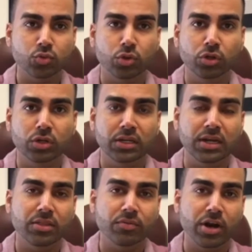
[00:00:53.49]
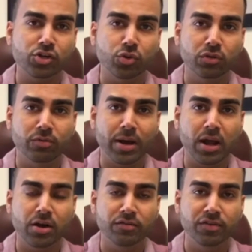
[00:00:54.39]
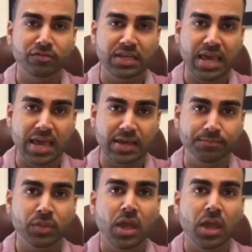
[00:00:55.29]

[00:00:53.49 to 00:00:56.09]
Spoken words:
we're looking at a threshold of about $150K.